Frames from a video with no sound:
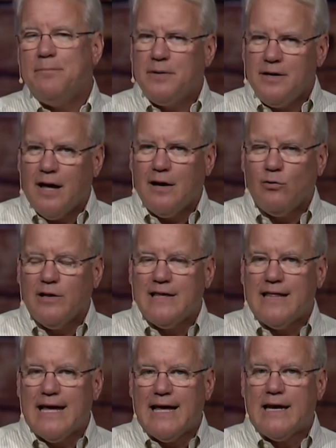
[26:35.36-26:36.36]
But not
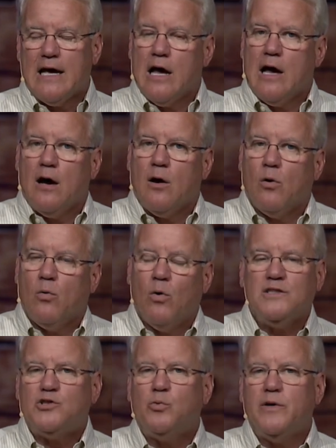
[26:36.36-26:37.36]
only that,
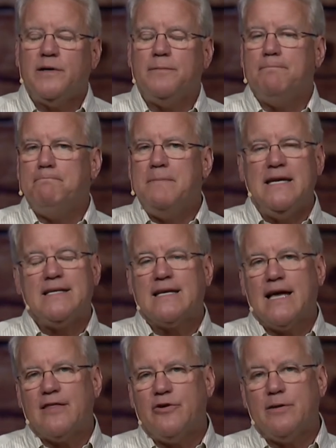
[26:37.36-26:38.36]
once we meet
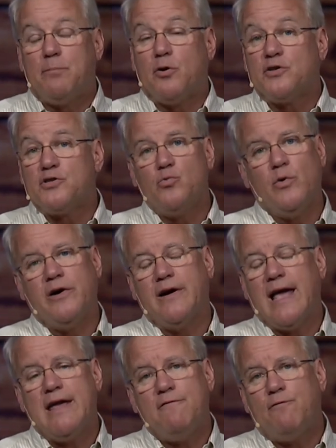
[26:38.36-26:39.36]
together in person, we're
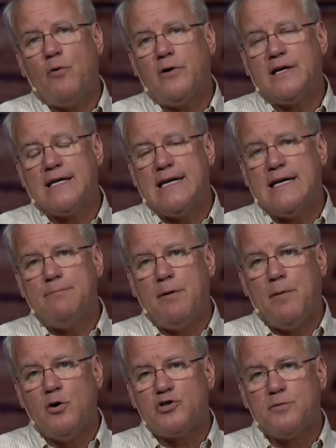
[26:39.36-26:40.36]
at 814
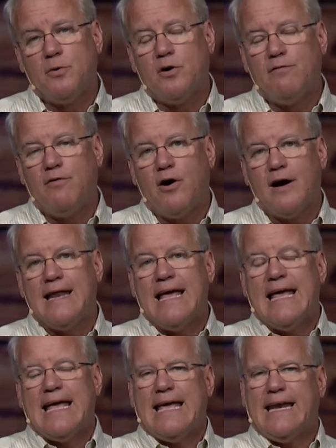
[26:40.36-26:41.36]
Mimosa Boulevard,
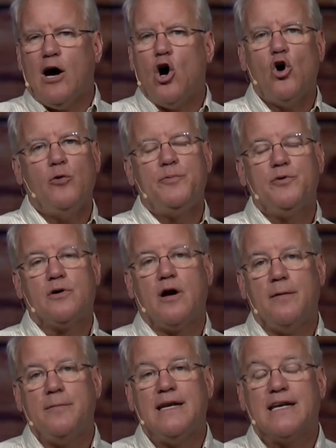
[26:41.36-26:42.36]
and I hope you'll
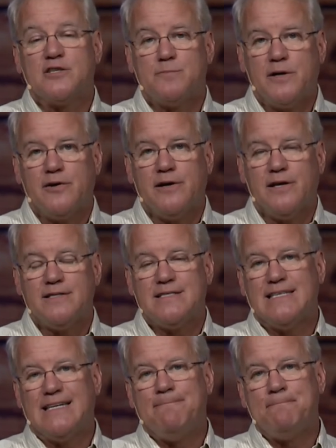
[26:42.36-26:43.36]
come and
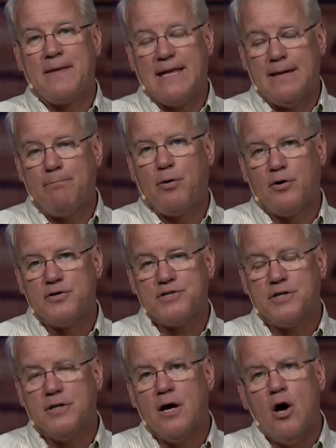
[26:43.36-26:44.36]
experience it in
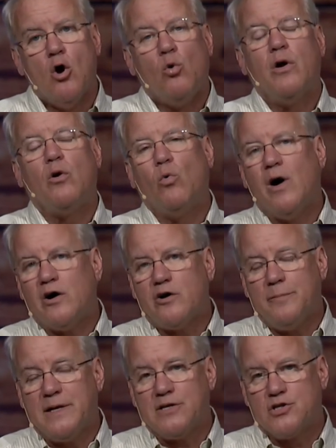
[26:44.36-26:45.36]
person. We're a
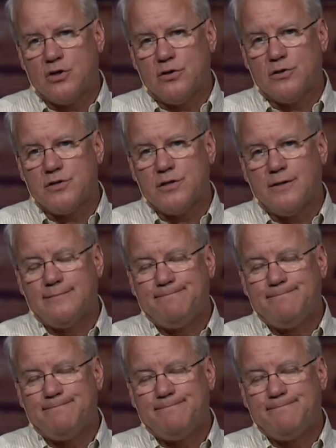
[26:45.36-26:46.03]
welcoming church.